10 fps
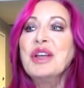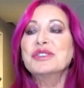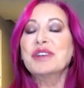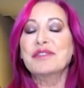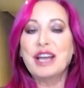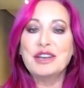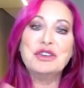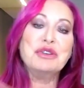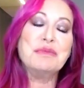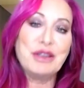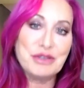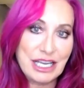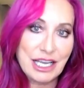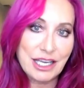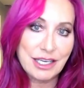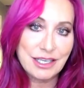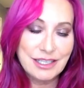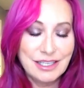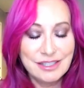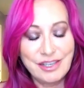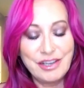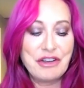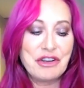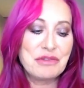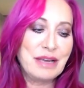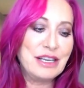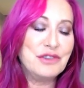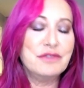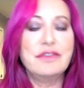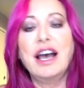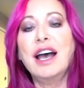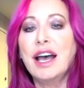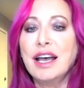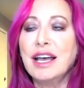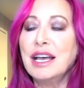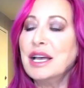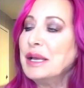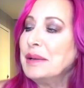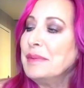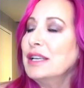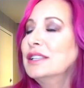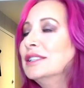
So I've got new music. So you're hearing my new vibe,